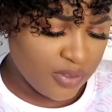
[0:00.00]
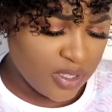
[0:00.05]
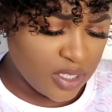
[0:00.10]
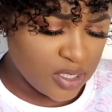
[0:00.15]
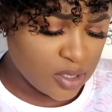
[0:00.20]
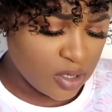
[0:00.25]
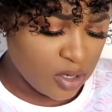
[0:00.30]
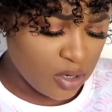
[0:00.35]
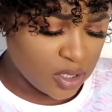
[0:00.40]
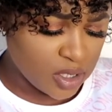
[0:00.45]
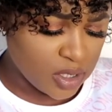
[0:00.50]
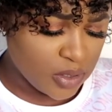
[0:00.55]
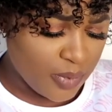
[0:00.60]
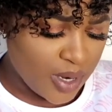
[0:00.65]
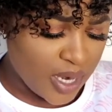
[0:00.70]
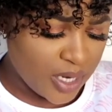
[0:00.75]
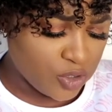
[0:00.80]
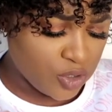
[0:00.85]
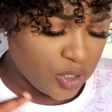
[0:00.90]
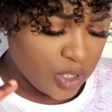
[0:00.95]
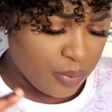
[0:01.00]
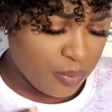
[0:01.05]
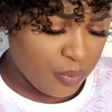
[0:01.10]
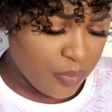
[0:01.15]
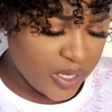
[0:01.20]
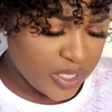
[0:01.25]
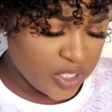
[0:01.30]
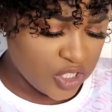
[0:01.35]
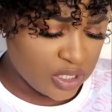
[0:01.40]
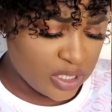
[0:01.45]
if this customer actually
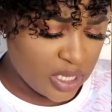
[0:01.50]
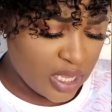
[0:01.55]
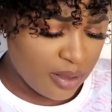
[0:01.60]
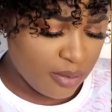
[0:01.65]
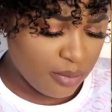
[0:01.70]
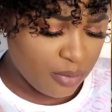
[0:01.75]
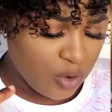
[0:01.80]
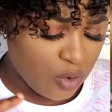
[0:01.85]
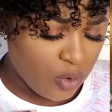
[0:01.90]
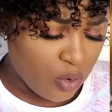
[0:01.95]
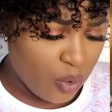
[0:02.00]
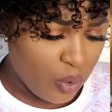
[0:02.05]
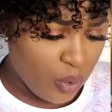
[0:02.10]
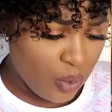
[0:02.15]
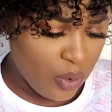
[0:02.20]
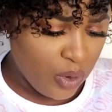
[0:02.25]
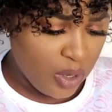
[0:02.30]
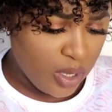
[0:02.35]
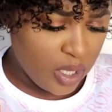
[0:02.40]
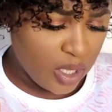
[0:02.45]
bleached them or,